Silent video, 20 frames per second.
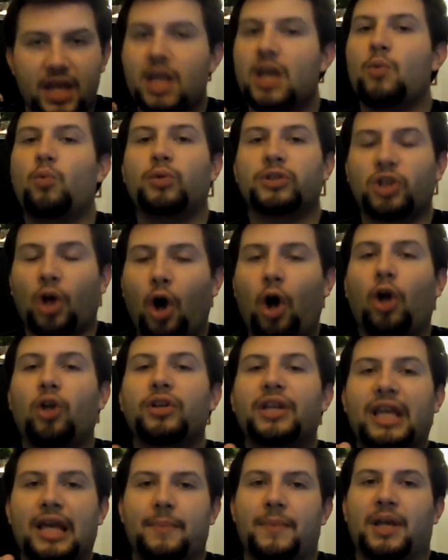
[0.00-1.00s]
It was all
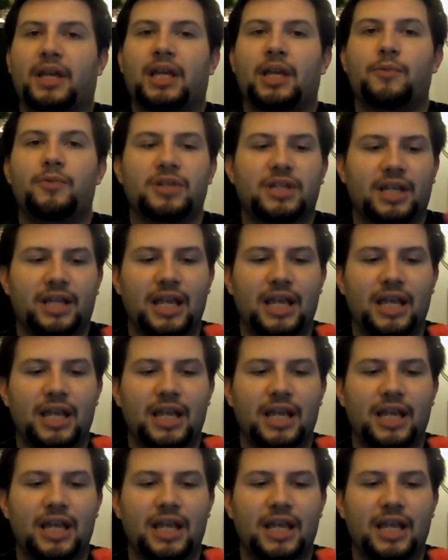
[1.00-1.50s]
gimmick. It was